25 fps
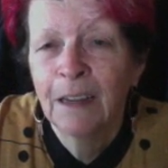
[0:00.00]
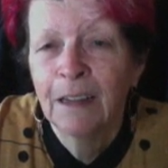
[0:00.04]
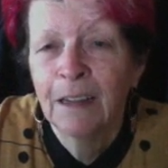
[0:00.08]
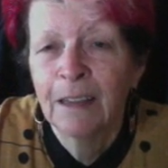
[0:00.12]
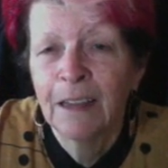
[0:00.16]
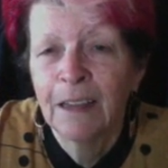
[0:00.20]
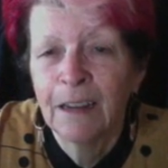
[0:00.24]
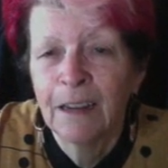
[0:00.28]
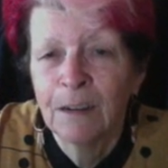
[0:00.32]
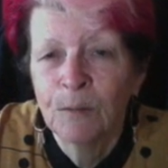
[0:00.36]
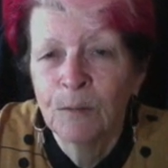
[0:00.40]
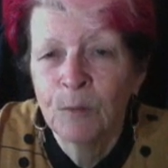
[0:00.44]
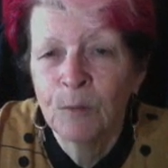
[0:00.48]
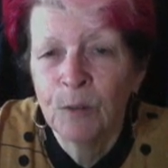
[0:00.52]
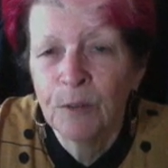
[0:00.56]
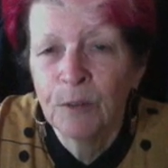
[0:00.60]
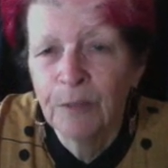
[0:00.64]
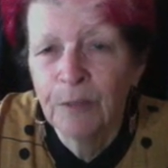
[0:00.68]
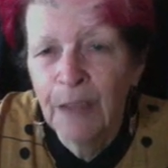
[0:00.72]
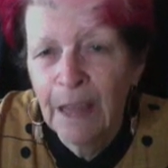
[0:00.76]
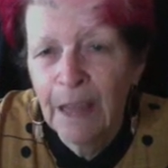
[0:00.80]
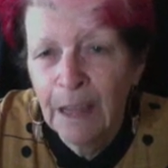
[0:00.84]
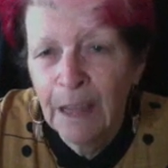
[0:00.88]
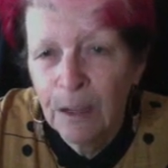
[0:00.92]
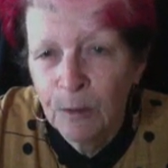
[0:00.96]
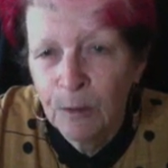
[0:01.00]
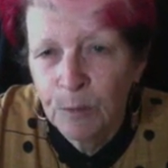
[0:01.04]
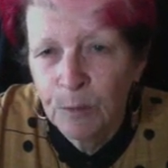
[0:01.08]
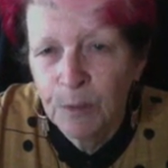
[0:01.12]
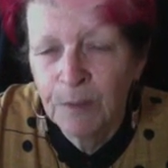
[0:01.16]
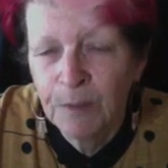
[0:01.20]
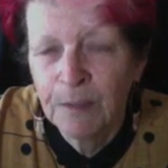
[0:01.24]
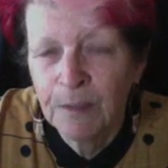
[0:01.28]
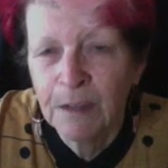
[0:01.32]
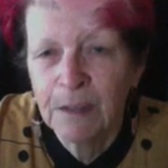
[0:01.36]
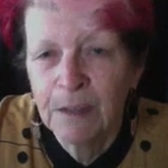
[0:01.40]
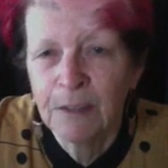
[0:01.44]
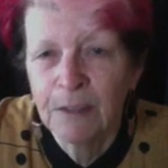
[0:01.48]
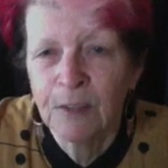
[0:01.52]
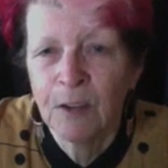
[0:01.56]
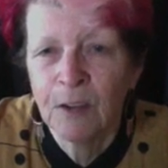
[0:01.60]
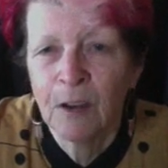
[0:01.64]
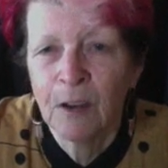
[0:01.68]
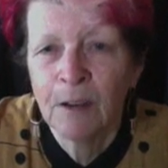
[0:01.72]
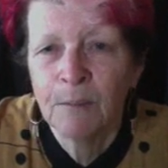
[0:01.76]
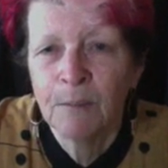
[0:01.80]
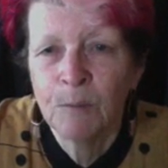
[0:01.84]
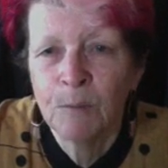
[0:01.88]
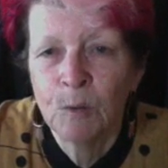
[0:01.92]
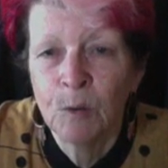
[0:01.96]
that it would have helped the
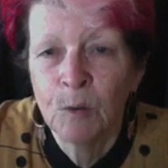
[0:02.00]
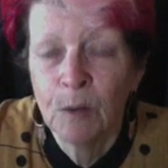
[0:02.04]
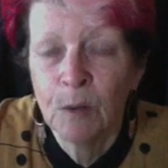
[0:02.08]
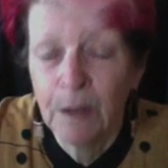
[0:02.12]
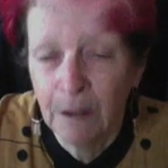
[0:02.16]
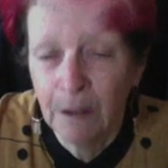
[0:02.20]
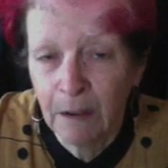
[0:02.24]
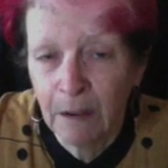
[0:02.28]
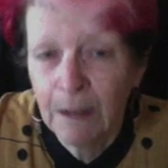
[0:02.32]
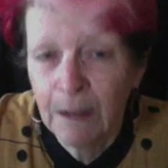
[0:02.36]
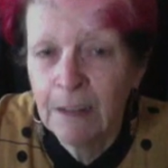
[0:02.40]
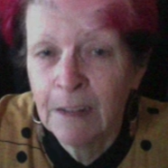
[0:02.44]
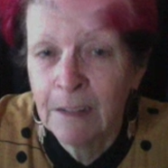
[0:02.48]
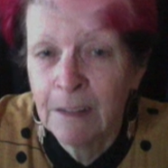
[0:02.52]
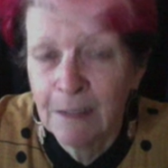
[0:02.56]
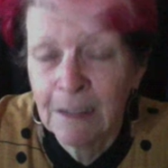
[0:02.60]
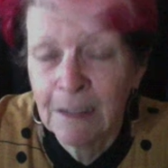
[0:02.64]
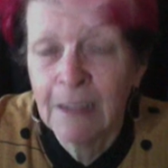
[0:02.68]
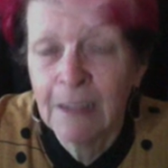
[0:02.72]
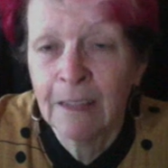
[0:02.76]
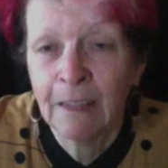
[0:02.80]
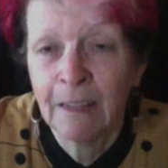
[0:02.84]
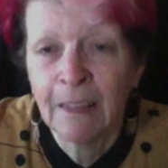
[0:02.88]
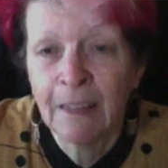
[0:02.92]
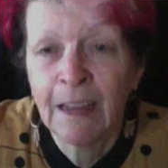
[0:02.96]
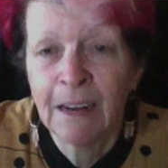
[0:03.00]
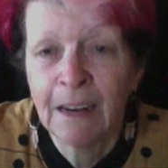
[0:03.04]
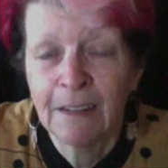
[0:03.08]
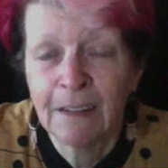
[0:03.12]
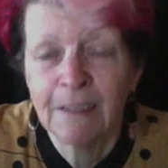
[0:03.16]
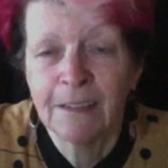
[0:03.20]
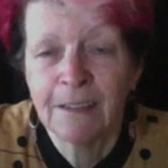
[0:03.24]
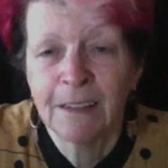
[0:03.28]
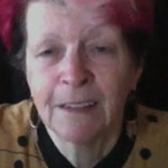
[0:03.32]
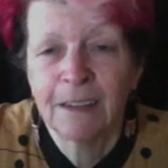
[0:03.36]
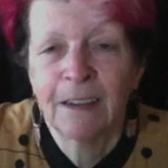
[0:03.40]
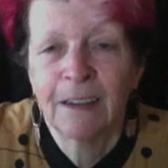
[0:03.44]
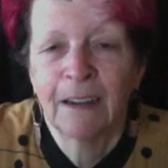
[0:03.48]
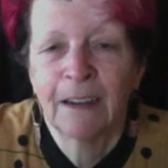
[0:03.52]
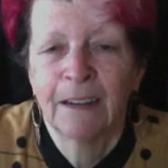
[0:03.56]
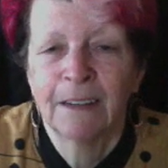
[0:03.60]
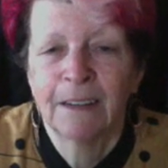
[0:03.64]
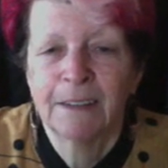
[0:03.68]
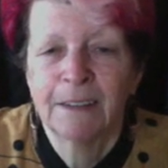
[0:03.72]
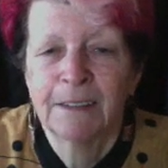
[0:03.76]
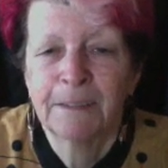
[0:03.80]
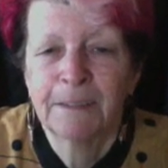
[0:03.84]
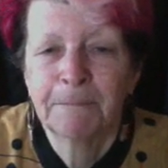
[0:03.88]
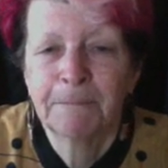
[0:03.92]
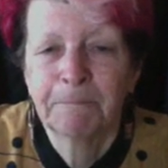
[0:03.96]
design more, and I can see that that is the case.